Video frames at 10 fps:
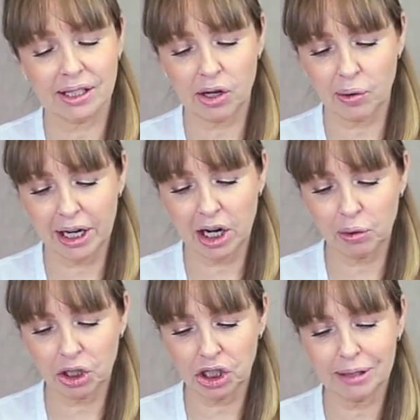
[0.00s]
So I know
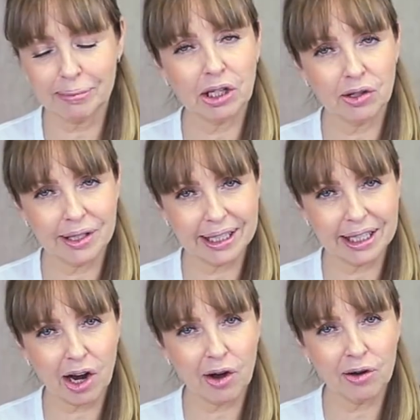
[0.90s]
what she's been using
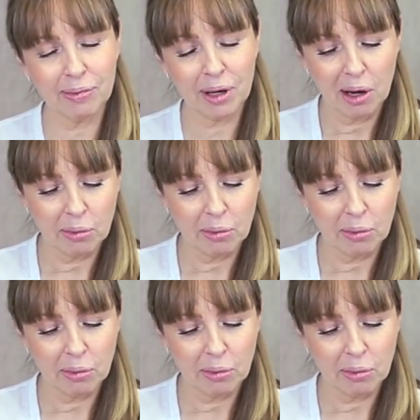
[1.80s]
at home.